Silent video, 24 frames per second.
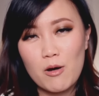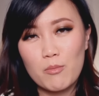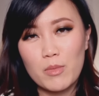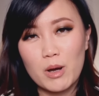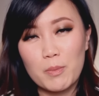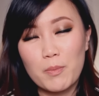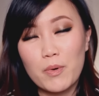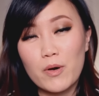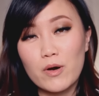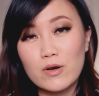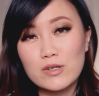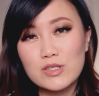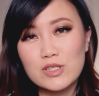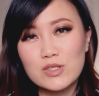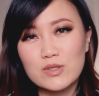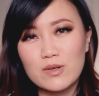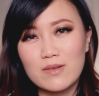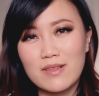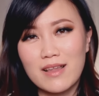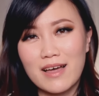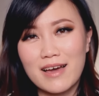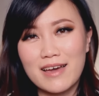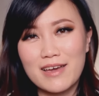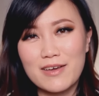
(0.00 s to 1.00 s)
my
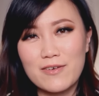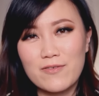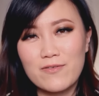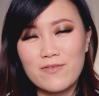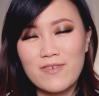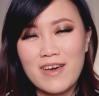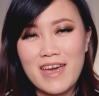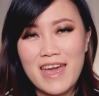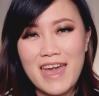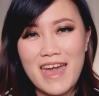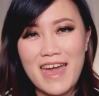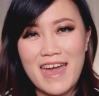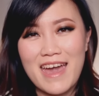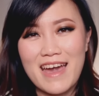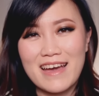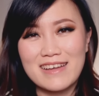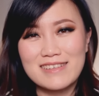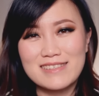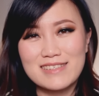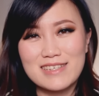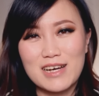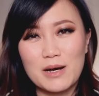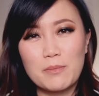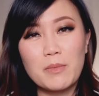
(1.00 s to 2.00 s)
personal life
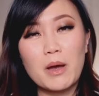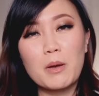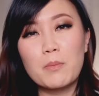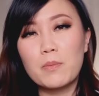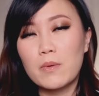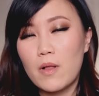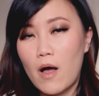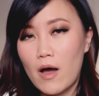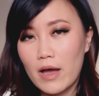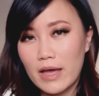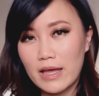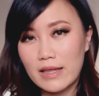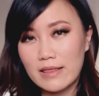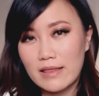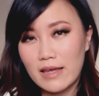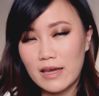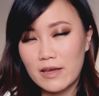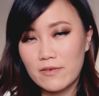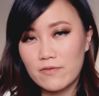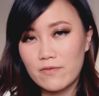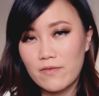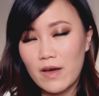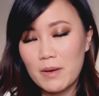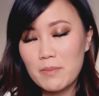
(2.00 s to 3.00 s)
and uh, my blogging life.